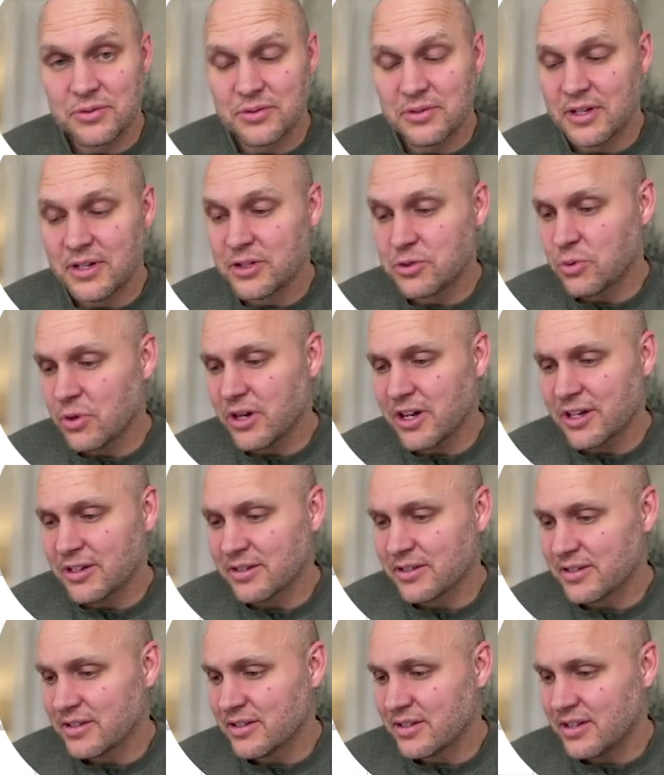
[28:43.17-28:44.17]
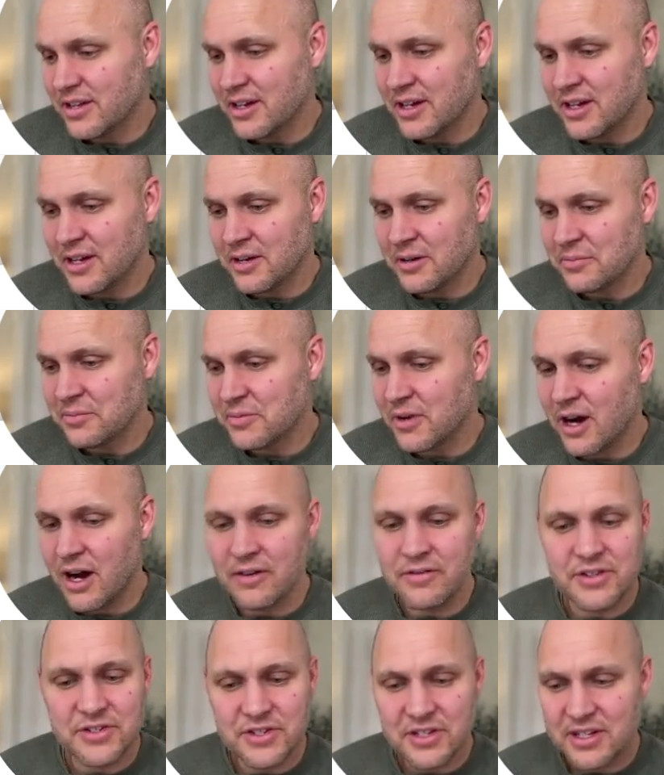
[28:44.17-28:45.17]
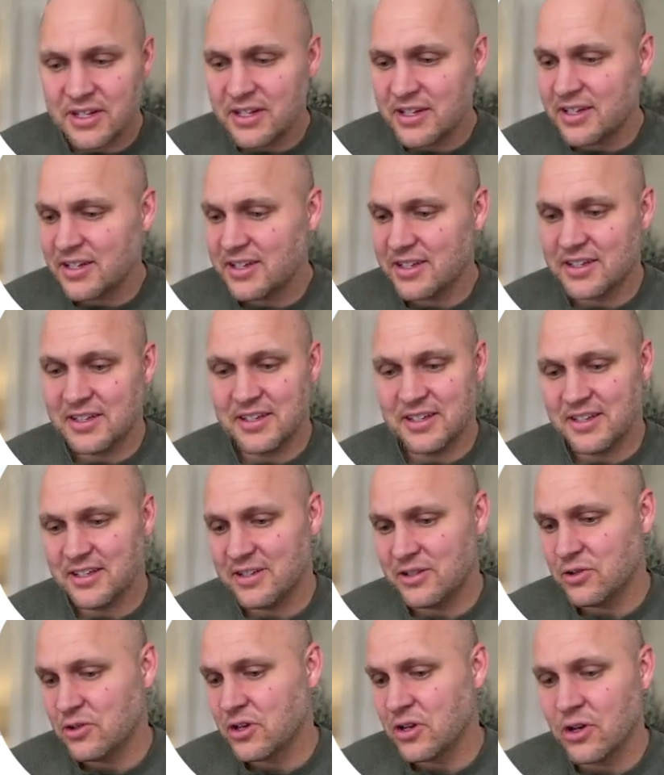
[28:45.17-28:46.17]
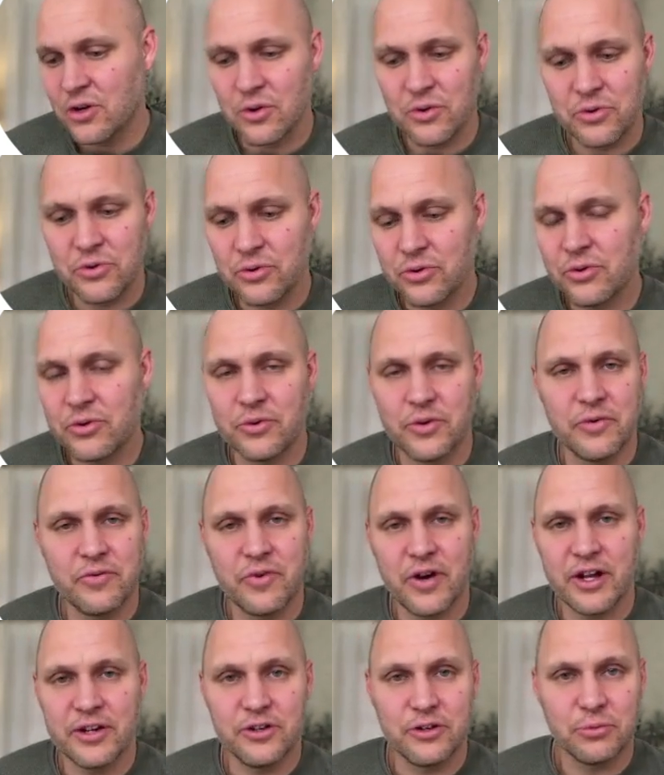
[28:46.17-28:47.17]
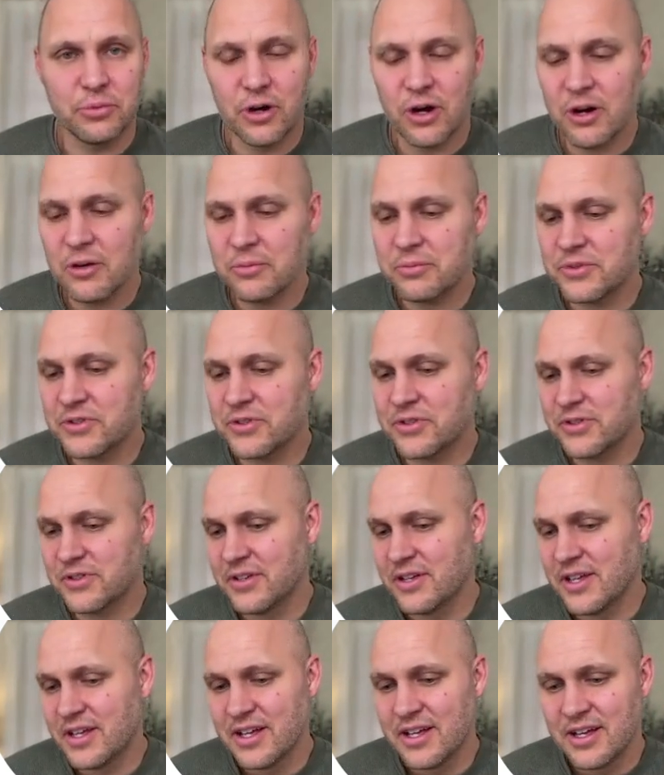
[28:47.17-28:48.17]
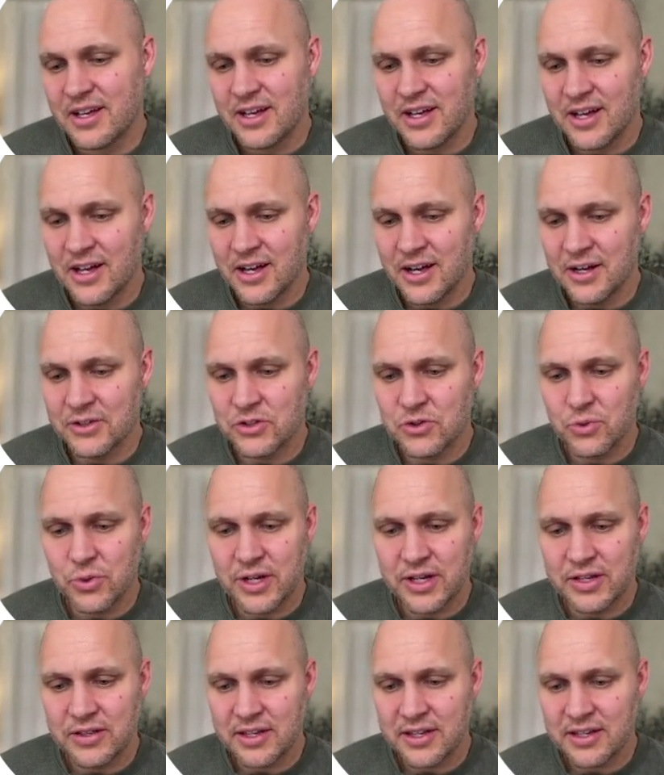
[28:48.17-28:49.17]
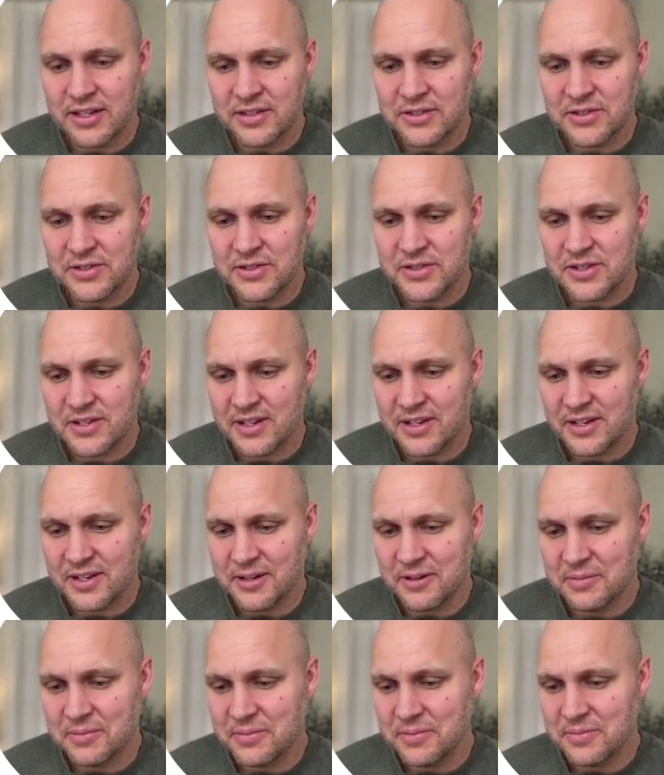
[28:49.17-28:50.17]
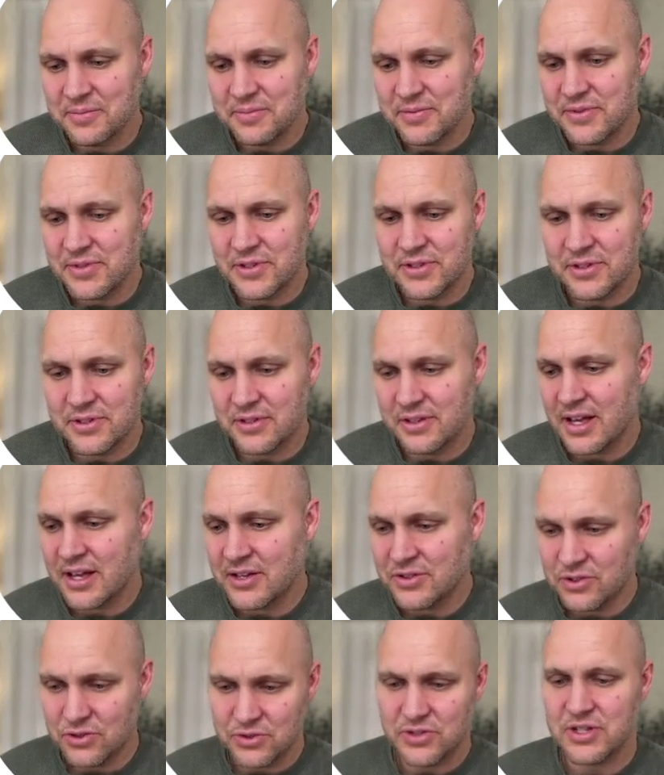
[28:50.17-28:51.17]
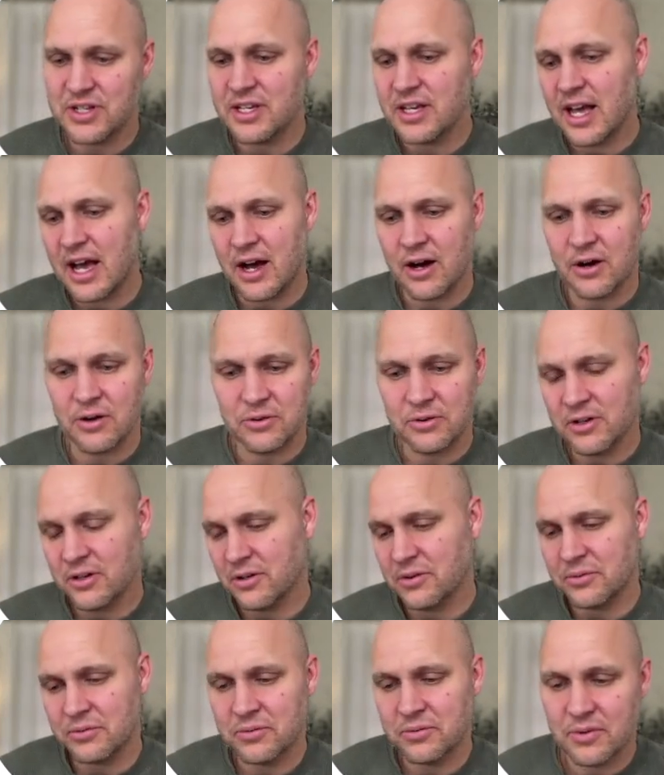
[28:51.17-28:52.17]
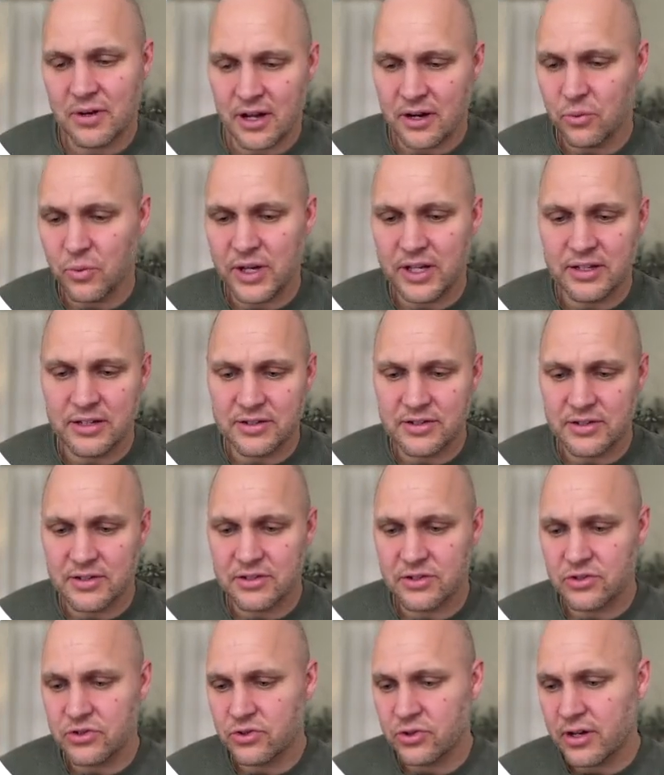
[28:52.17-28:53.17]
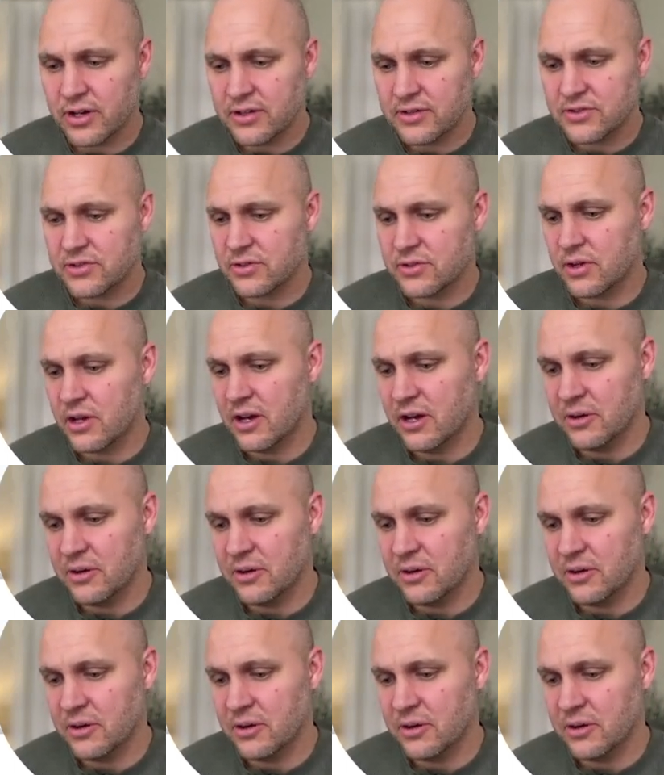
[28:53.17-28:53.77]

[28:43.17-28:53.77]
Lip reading: It's working. Obviously, you can go through and refine your prompt and tweak things as you see how weaknesses and strengths.